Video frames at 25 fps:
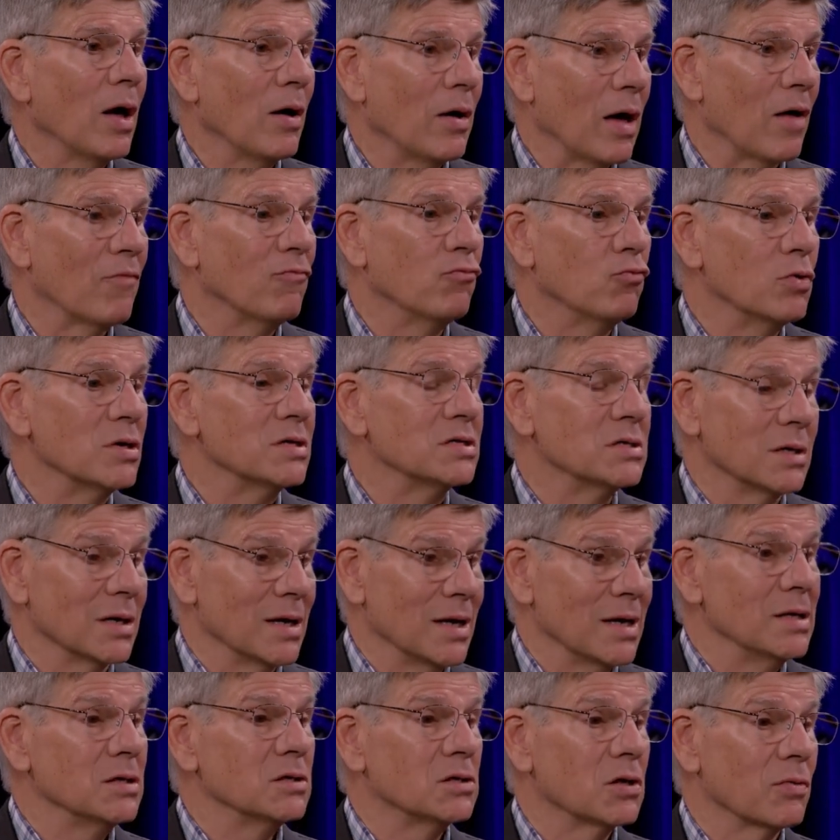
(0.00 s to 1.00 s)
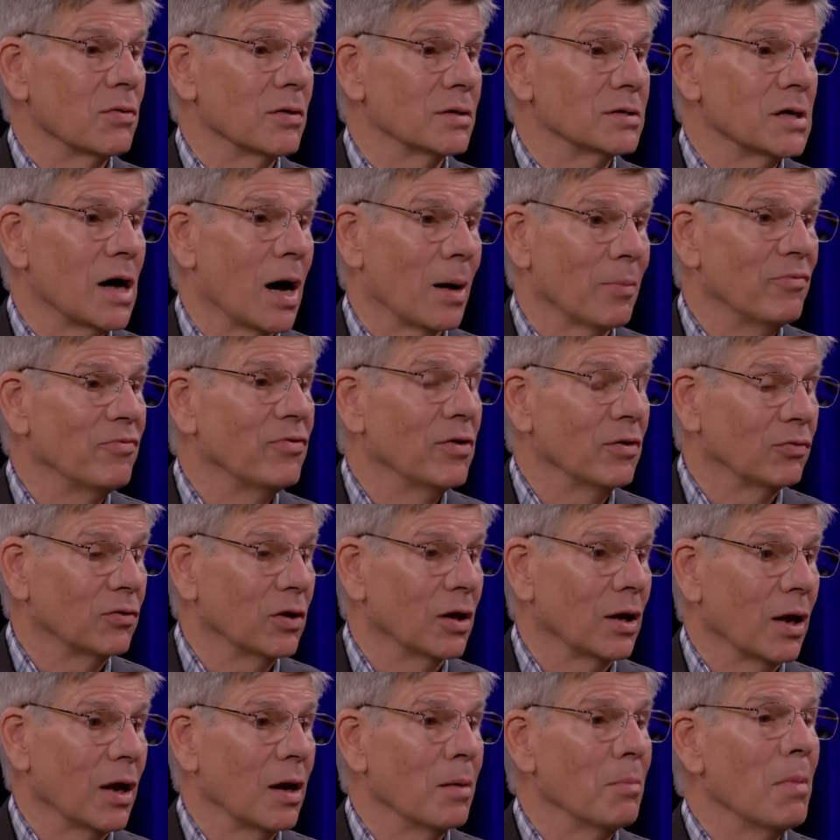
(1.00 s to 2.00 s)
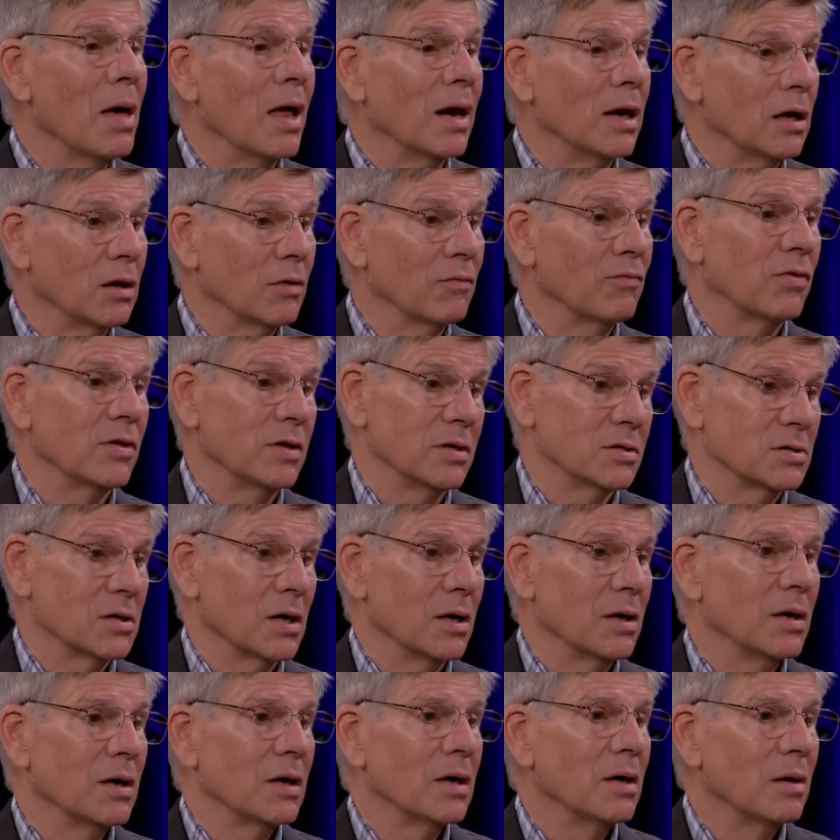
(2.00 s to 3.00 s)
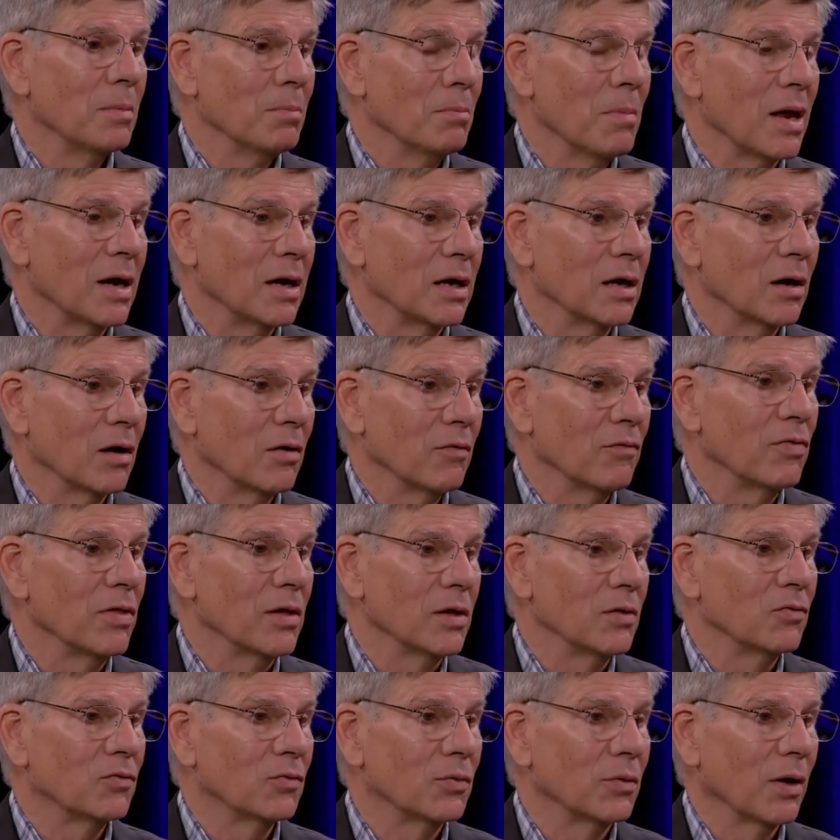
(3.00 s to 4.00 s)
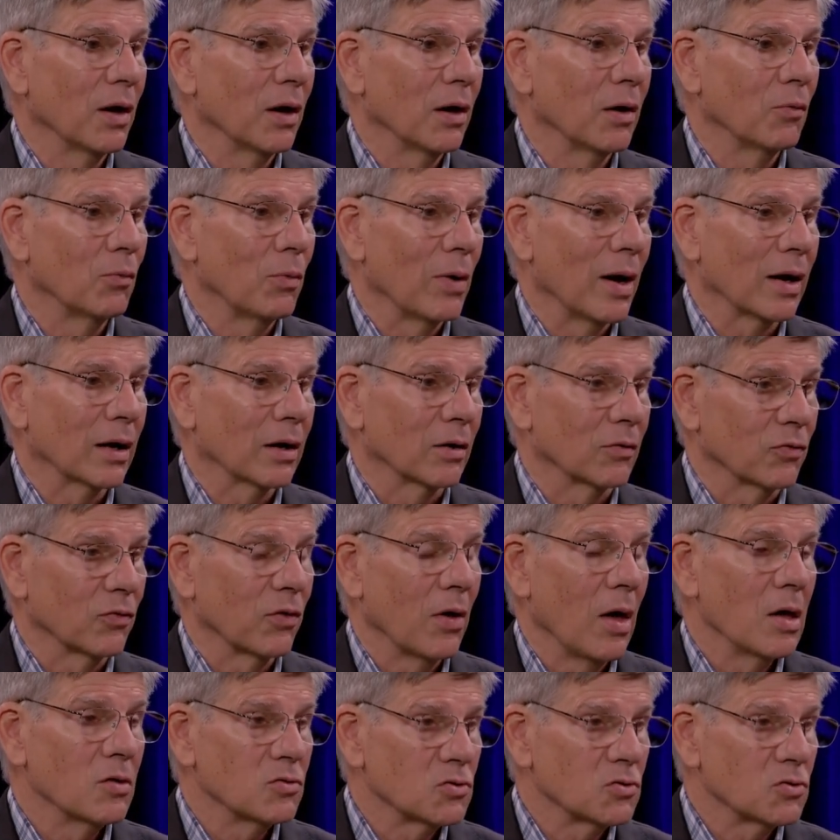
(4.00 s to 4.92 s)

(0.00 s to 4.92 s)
have risen into the top 50 in many of these rankings.